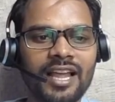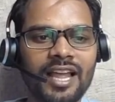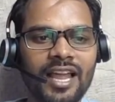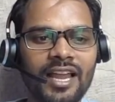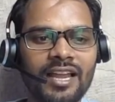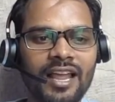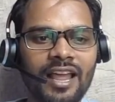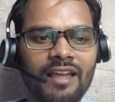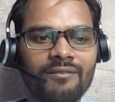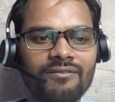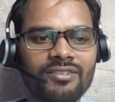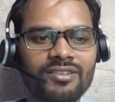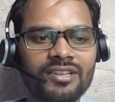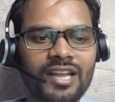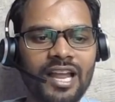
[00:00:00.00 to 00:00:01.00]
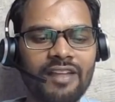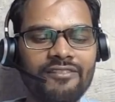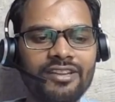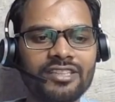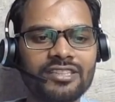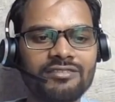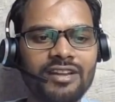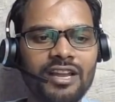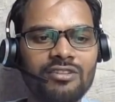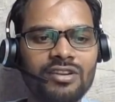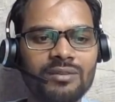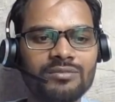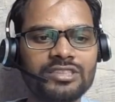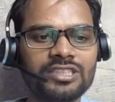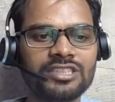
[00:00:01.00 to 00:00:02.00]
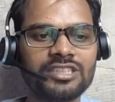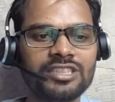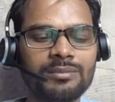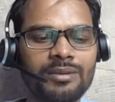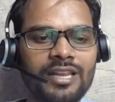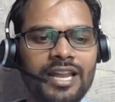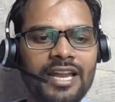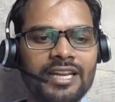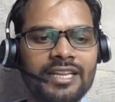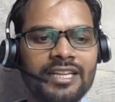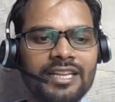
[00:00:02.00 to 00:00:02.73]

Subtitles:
and m will be having the value of Gmail ID.